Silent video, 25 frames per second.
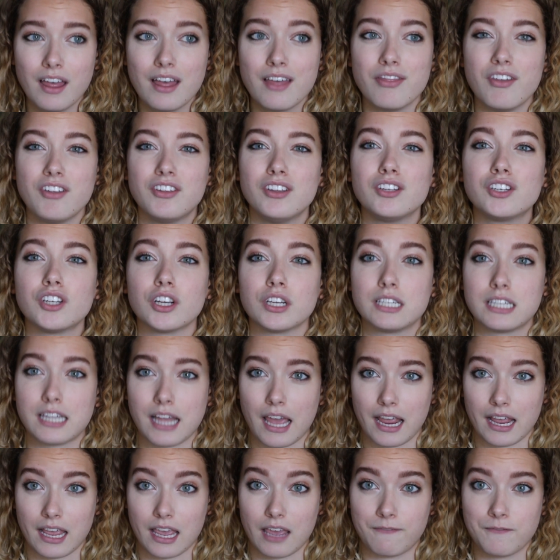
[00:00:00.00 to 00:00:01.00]
This is just
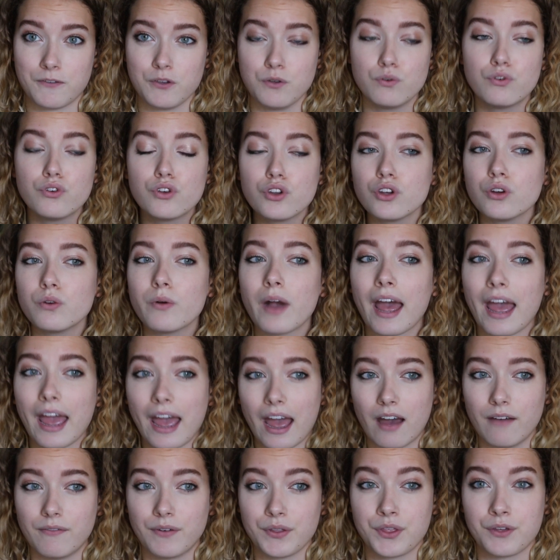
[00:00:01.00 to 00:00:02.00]
saying if you do
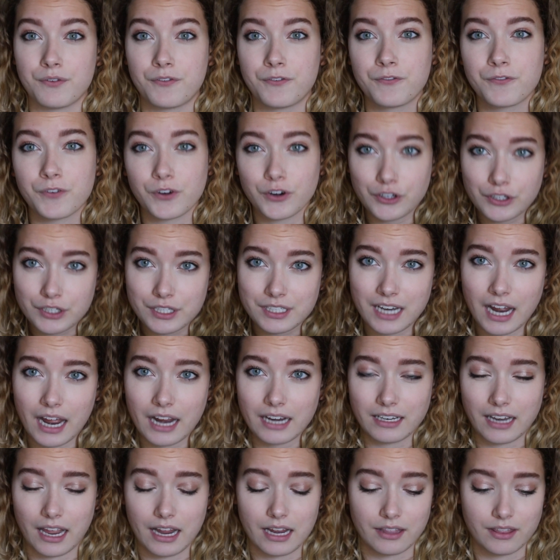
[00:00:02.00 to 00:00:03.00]
have the first
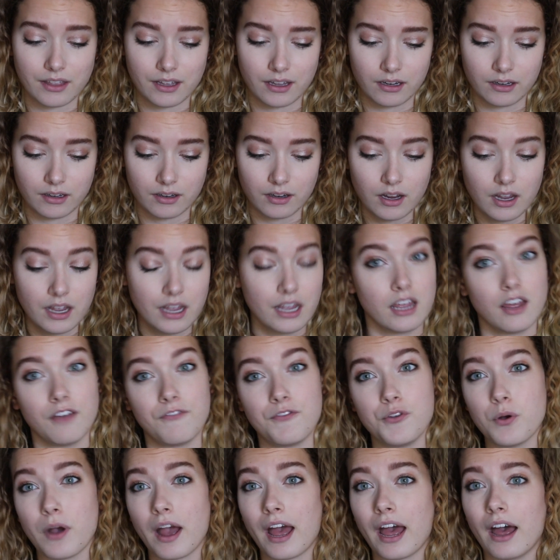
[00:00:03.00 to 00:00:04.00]

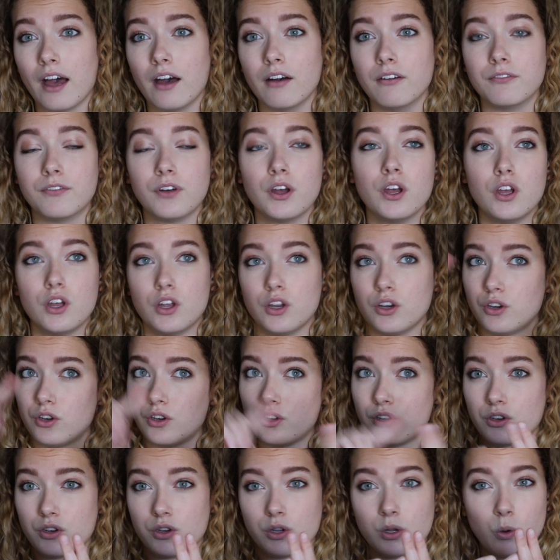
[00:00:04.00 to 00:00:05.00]
if you have
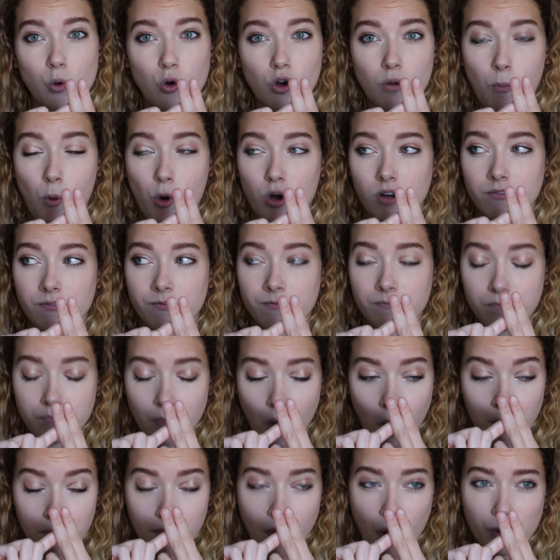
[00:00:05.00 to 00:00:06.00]
2 or more
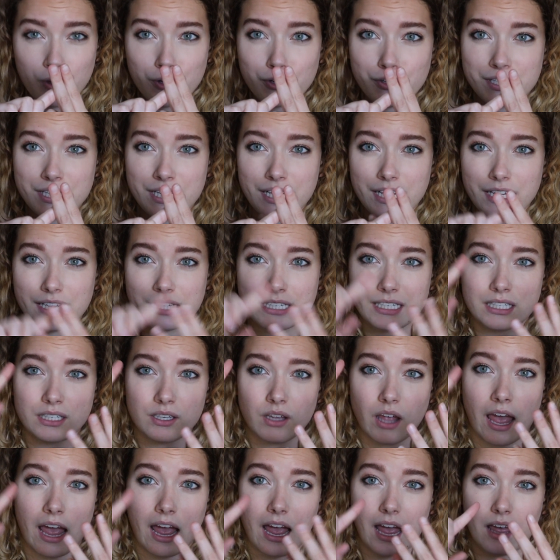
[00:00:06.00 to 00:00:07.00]
motor
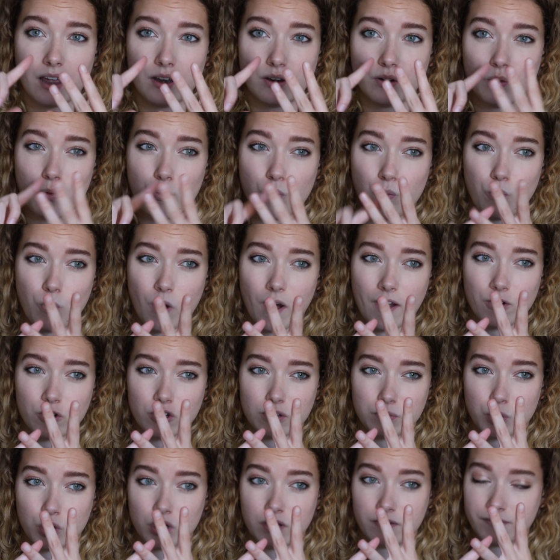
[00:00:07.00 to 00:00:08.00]
tics and 1
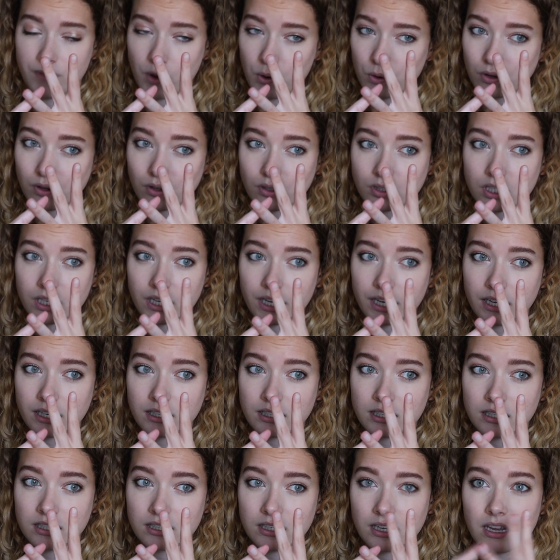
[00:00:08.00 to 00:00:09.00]
or more vocal
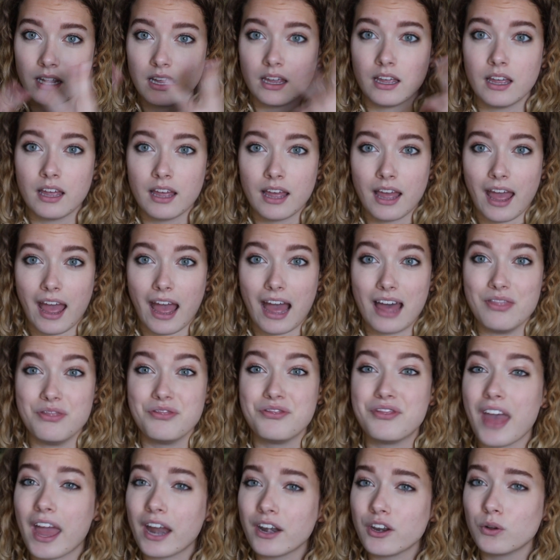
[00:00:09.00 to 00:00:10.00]
tics,
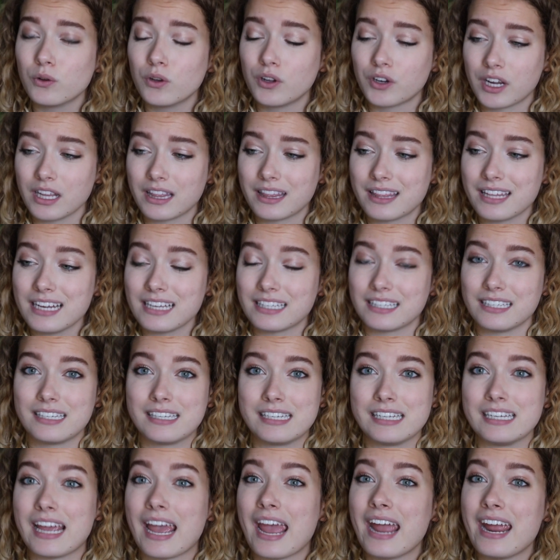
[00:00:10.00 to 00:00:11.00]
and then you look at these and
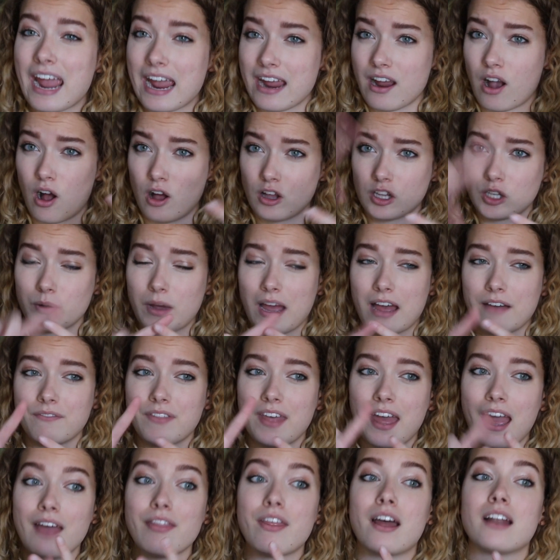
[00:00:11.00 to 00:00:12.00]
see, hey, I also have
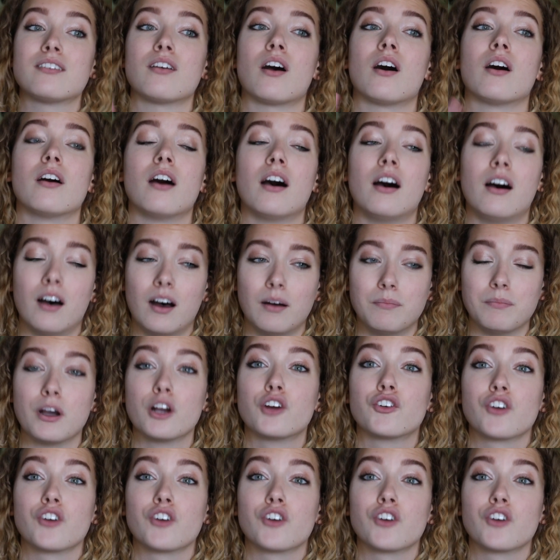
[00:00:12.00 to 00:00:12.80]
that, that's a